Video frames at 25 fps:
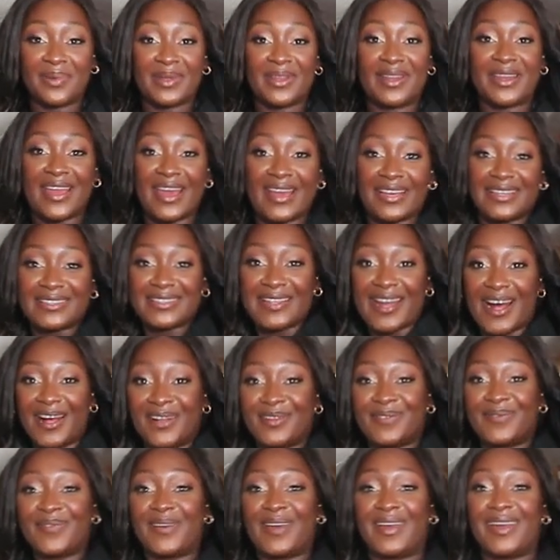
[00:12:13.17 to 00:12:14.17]
But next
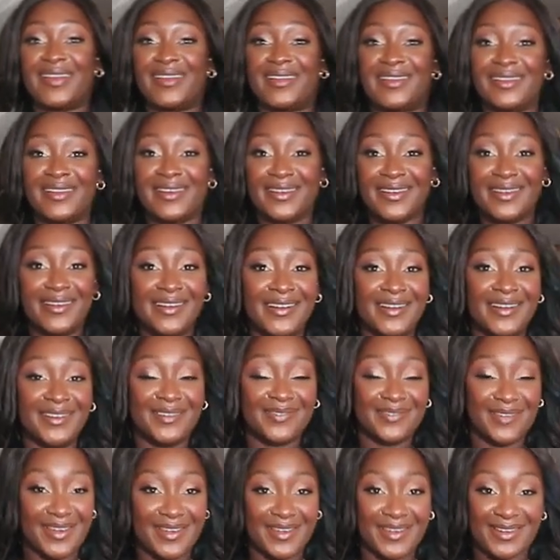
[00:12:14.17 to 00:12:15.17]
outfit, oh
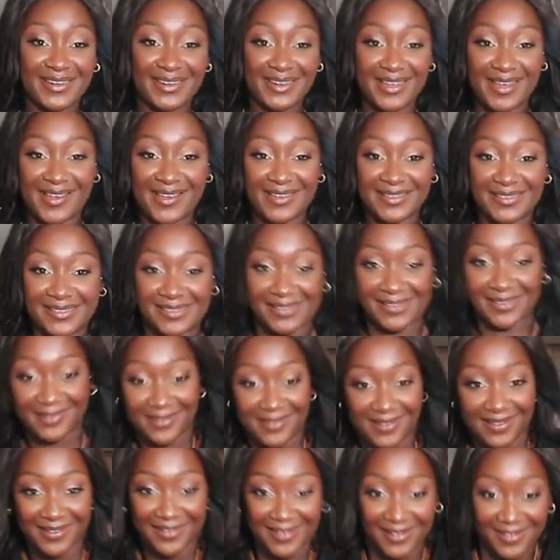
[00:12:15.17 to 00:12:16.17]
my goodness.
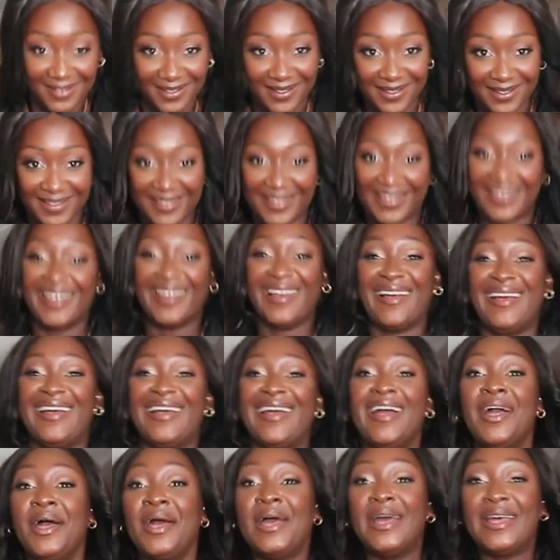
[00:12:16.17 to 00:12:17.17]

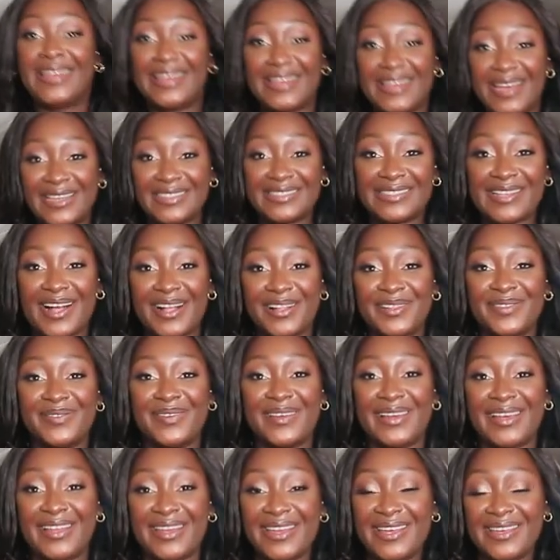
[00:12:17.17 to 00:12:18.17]
Next
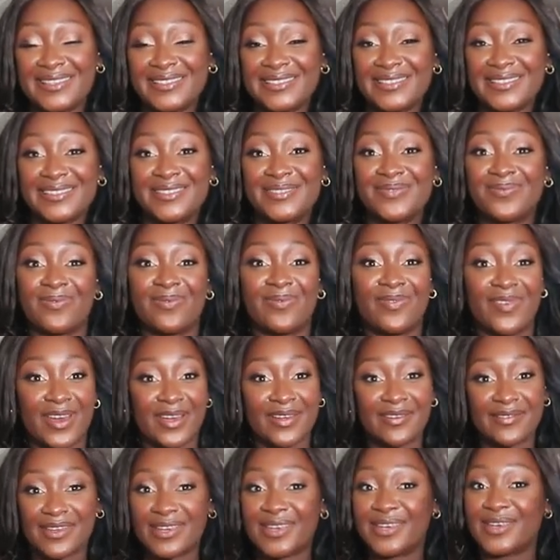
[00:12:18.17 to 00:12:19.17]
outfit is this
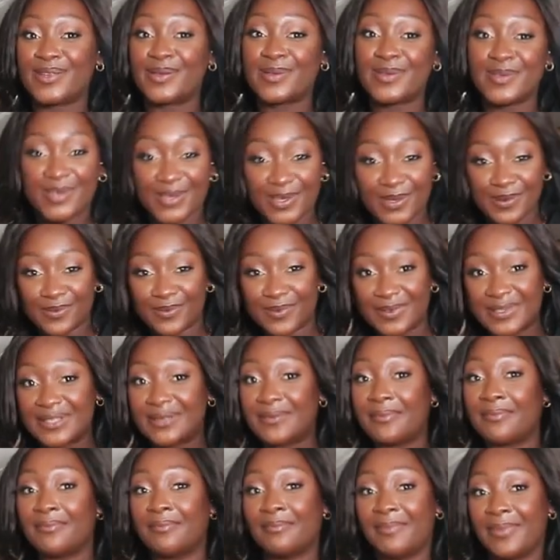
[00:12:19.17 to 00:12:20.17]
very cute
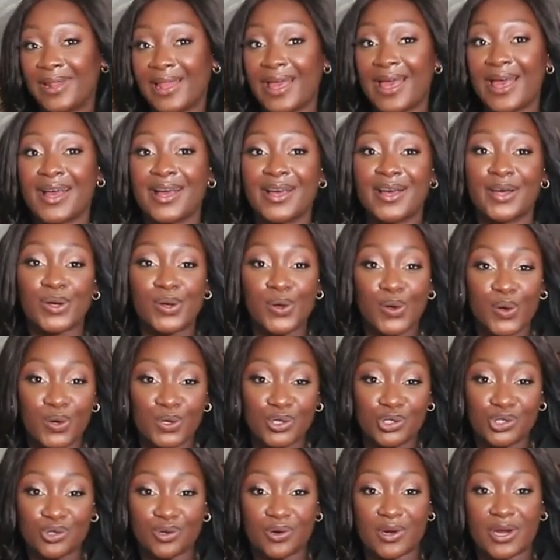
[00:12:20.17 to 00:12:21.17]
black
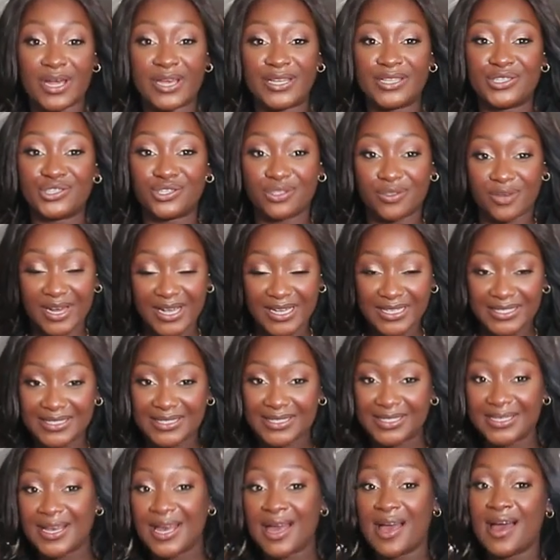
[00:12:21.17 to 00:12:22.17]
corduroy
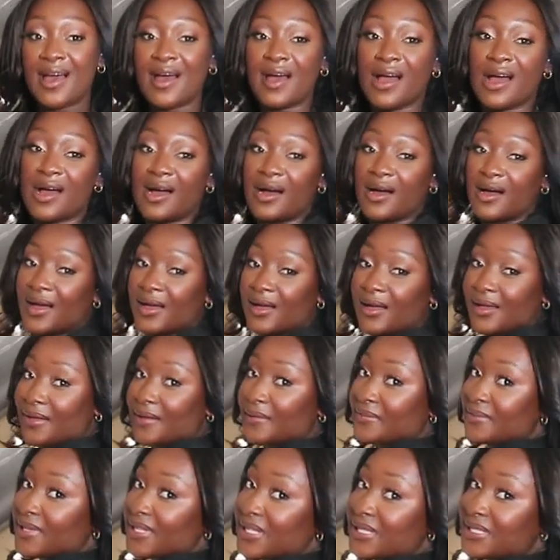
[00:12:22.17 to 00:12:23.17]
dress.
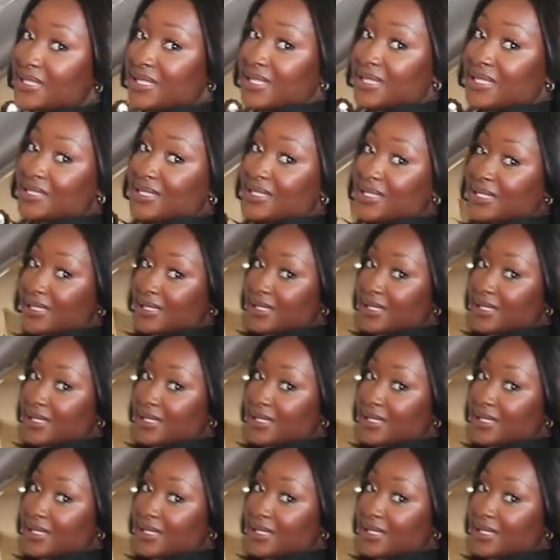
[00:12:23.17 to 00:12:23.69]
Um, this is the